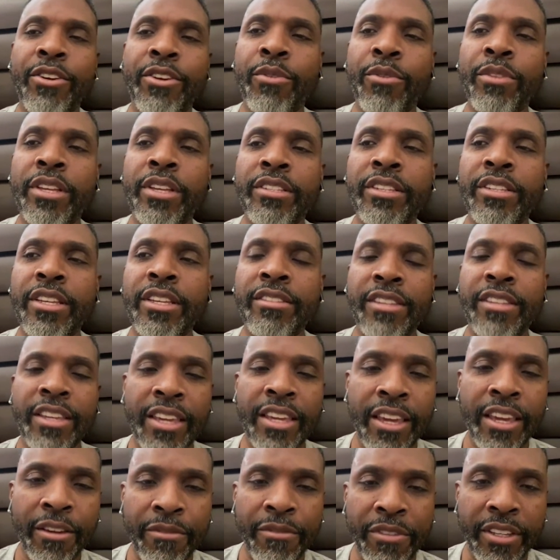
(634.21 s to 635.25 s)
You know, it's a, it's
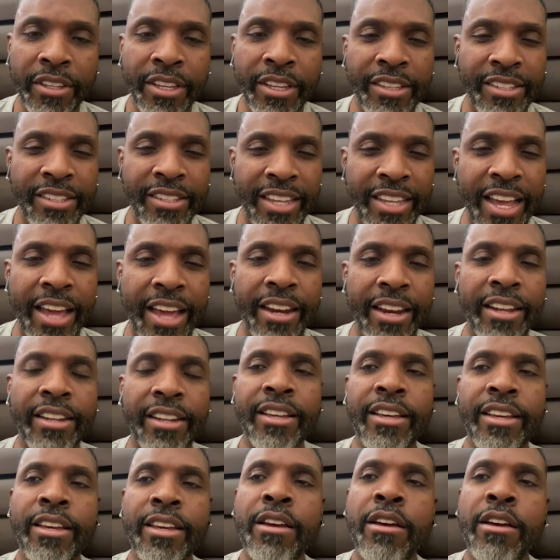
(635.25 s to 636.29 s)
a gift. He's got
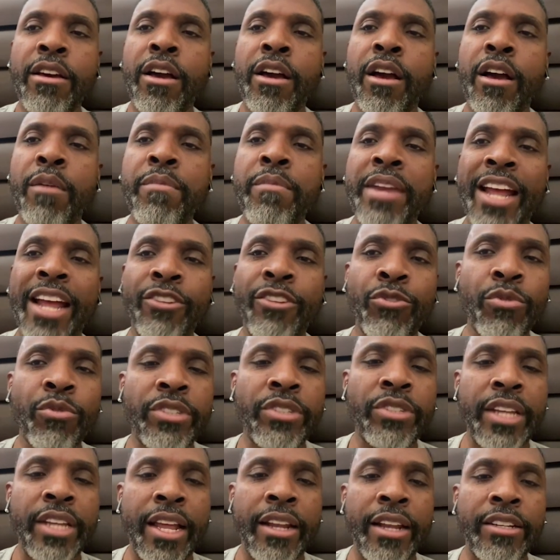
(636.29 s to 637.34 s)
Um,
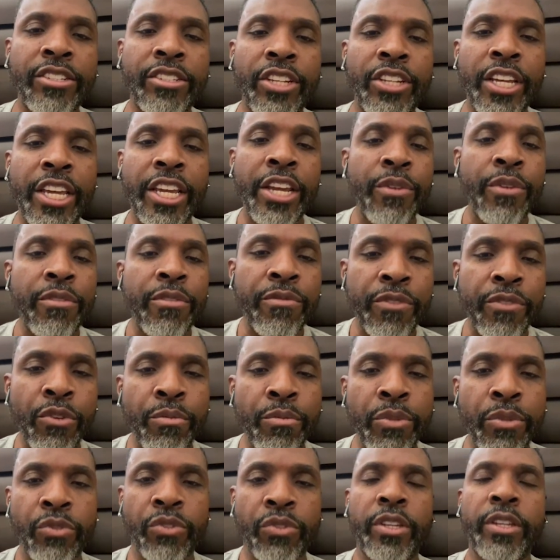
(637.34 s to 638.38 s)
natural talent to hear and
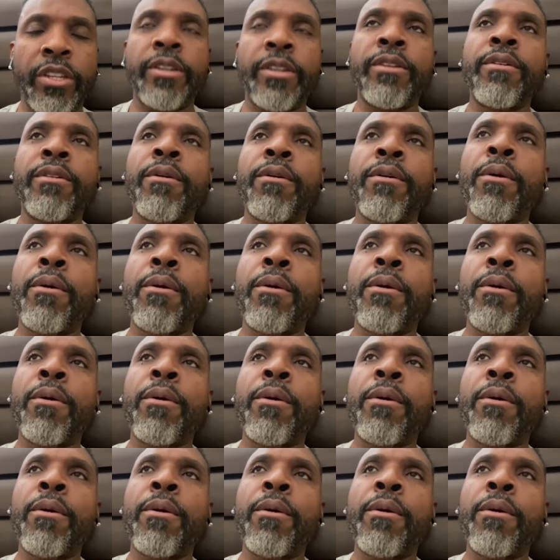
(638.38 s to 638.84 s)
feel music.